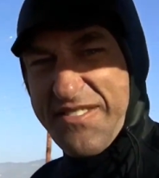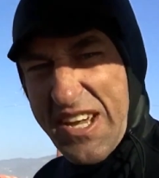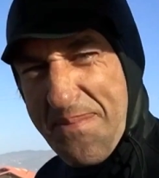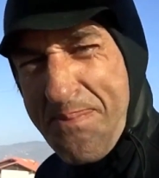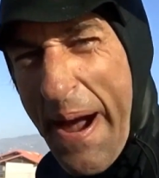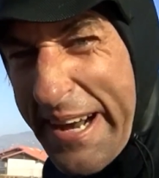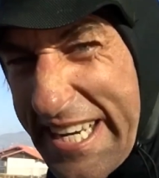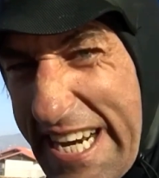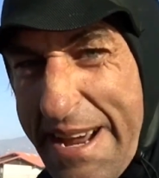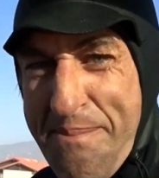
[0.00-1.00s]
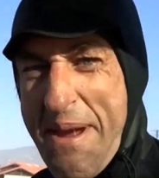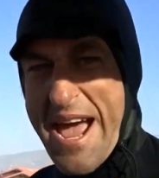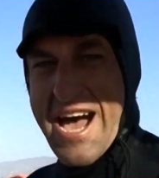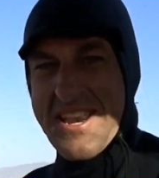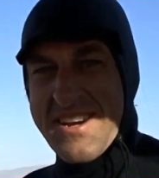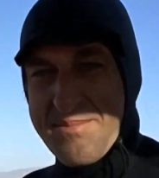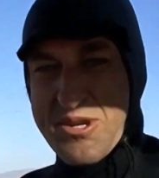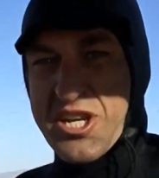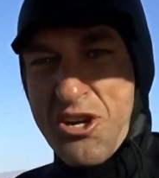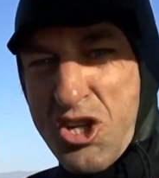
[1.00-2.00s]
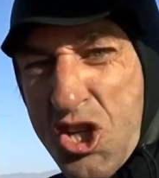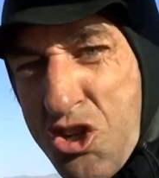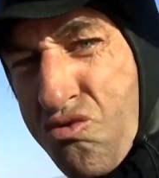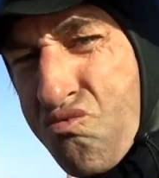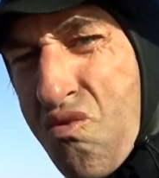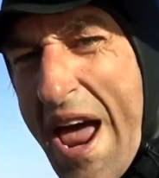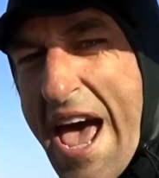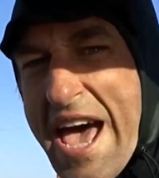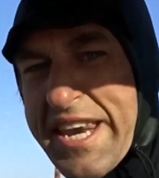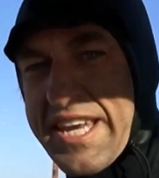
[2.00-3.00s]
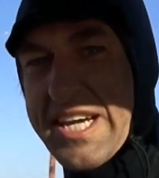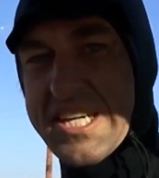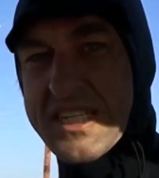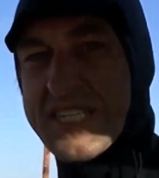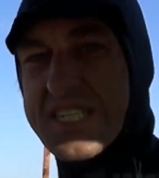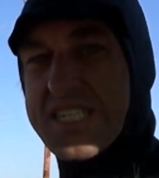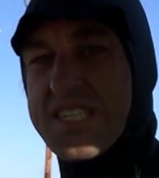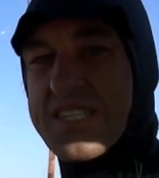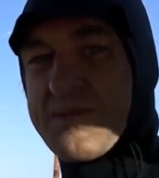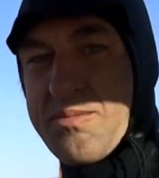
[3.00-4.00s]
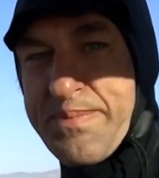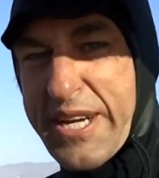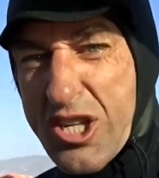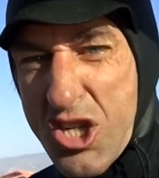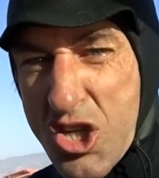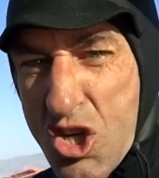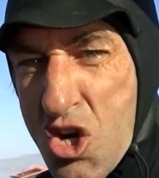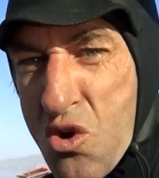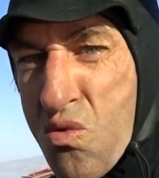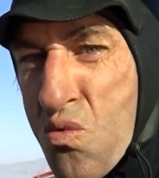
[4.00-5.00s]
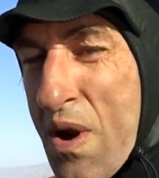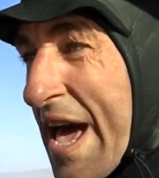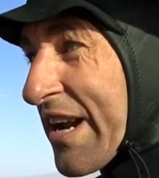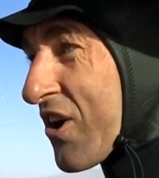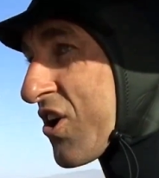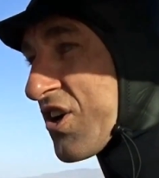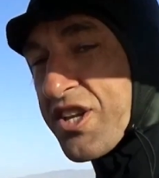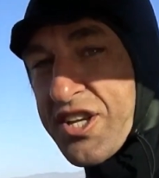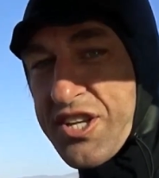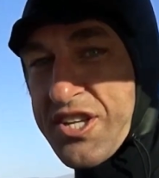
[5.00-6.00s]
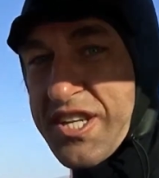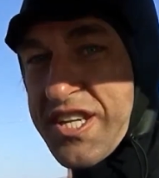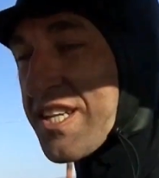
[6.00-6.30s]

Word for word: Get back in it, man. I'm gonna go shred be a shredder, dude.